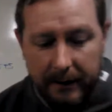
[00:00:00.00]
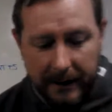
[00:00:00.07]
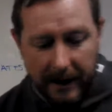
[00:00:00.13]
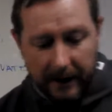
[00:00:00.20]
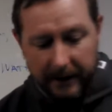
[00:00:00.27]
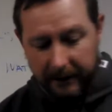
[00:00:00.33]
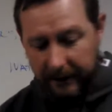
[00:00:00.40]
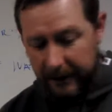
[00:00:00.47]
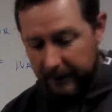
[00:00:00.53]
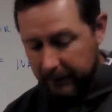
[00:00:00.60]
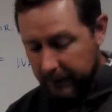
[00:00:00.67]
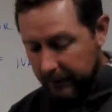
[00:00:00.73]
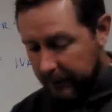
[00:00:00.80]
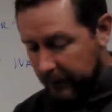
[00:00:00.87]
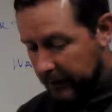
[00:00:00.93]
calculator
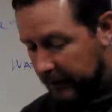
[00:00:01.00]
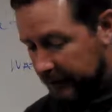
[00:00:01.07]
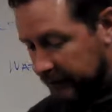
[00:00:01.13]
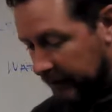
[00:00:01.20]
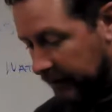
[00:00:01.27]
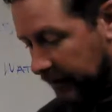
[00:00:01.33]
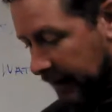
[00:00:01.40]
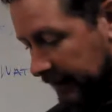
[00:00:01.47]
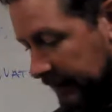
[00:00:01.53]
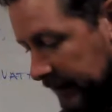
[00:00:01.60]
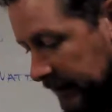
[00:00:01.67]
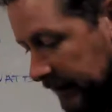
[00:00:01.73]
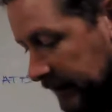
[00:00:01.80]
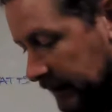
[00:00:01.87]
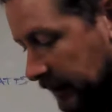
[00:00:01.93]
real quick so I don't have to
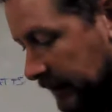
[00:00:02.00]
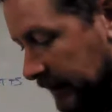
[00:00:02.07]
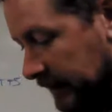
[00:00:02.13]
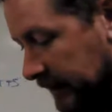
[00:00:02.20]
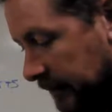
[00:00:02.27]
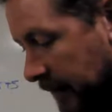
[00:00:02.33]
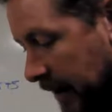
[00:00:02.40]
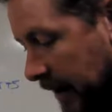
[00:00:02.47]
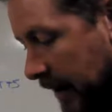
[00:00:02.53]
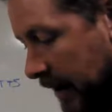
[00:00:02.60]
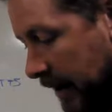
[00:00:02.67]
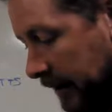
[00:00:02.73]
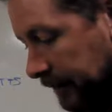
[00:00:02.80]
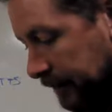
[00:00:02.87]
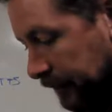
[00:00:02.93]
just do this in my
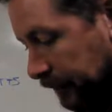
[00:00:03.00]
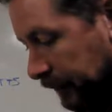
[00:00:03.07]
head.